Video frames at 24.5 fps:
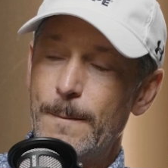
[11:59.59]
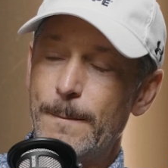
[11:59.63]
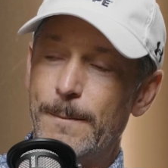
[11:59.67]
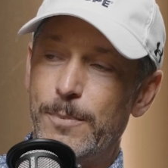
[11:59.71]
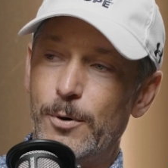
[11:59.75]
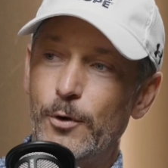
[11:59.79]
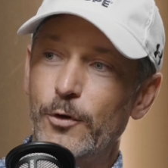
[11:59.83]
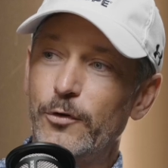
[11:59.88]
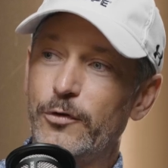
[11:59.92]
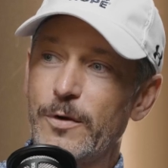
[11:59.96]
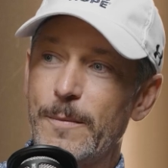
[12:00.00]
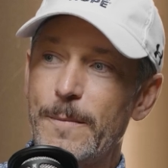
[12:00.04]

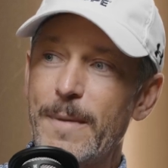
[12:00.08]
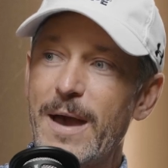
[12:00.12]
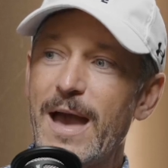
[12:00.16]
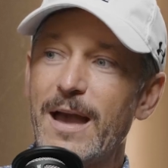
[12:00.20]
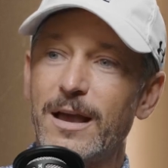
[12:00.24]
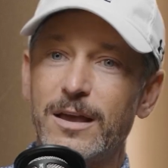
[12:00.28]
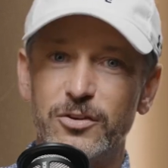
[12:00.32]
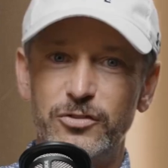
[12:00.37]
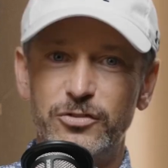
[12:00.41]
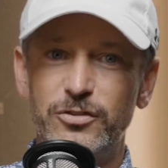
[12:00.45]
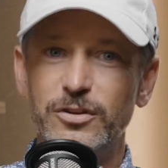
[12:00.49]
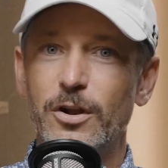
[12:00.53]
pulls it
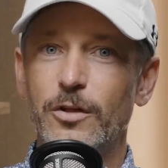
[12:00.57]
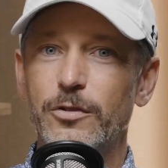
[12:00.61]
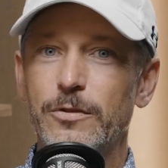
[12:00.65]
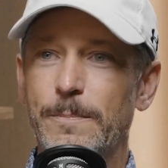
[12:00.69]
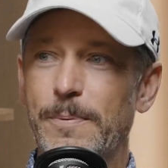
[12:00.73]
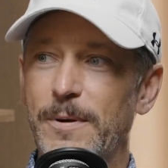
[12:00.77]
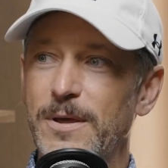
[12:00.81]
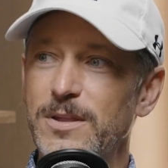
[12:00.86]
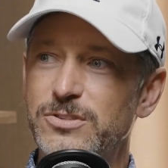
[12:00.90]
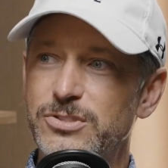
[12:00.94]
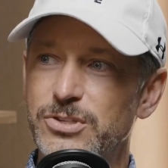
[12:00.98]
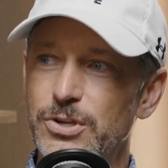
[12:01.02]
back, because you know the
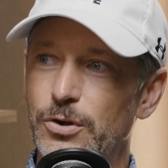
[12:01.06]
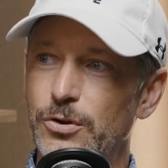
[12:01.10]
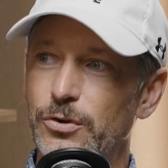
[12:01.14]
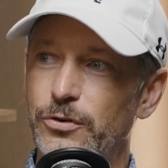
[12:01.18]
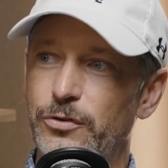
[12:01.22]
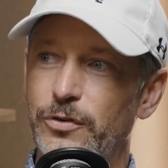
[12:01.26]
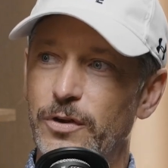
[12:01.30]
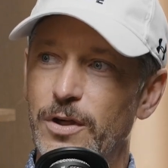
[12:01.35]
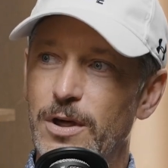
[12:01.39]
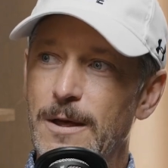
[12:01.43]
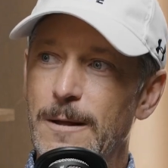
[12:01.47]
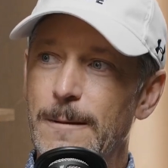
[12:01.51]

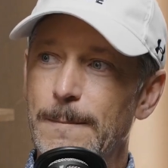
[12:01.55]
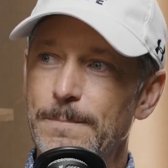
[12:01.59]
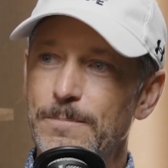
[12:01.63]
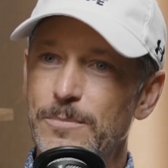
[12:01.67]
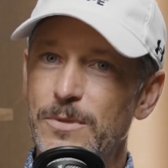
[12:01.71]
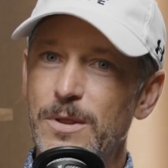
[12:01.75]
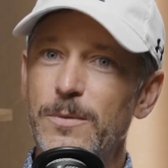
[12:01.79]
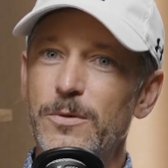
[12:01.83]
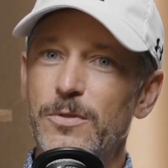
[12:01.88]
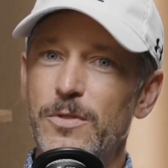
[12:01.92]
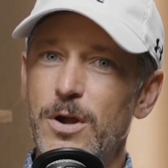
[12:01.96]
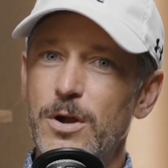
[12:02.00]
pencils,
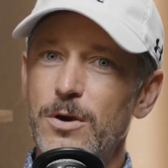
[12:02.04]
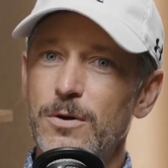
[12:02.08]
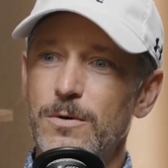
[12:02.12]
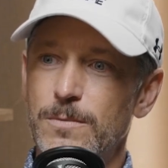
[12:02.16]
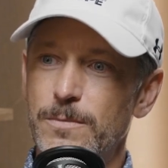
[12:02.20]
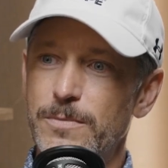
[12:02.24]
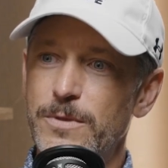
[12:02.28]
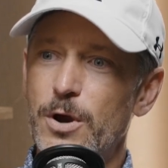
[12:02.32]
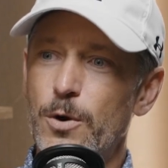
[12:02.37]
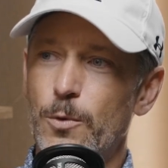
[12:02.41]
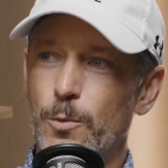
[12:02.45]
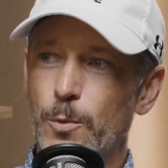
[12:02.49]
they're
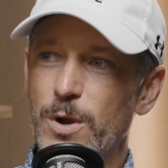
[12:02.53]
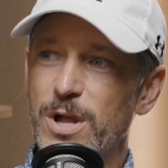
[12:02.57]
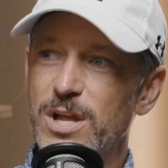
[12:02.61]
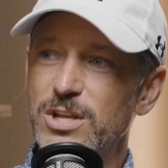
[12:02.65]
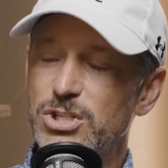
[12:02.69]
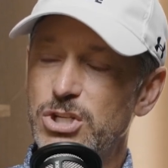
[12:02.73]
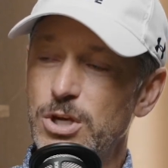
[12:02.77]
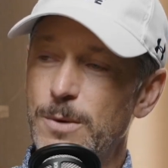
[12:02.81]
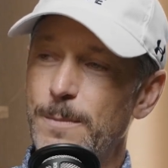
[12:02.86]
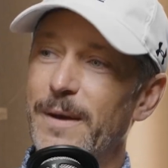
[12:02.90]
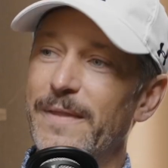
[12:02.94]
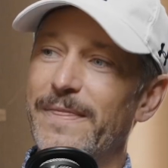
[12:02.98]

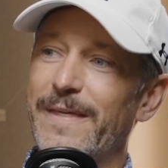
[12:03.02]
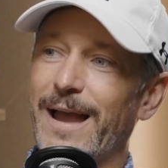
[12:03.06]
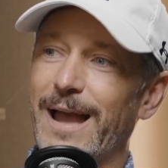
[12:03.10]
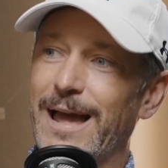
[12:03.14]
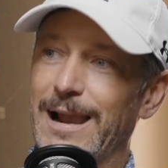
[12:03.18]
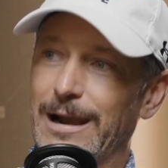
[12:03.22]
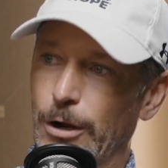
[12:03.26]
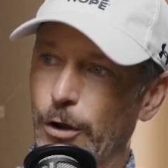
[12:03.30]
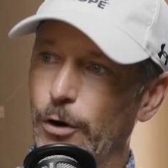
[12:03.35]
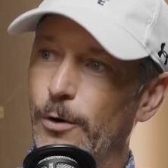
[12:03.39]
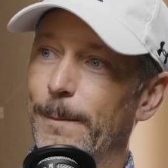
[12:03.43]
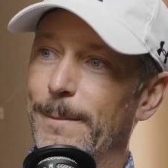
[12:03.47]
rigid, but they
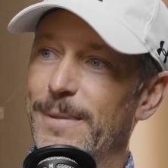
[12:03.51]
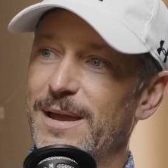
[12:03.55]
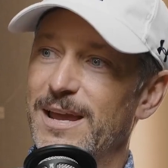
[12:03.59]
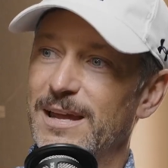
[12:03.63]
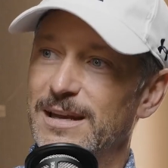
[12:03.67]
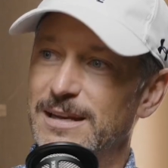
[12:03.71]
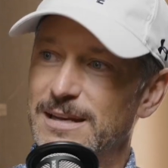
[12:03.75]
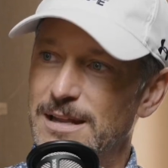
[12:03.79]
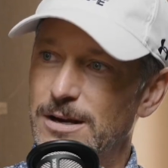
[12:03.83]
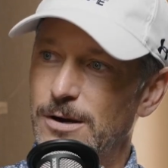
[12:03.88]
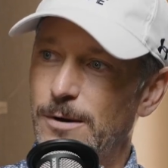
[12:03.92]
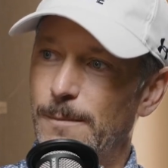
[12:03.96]
got a little
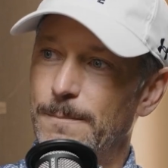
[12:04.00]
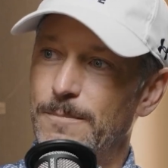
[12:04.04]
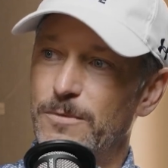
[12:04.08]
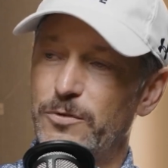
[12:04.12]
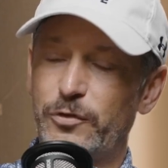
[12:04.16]
bend in them.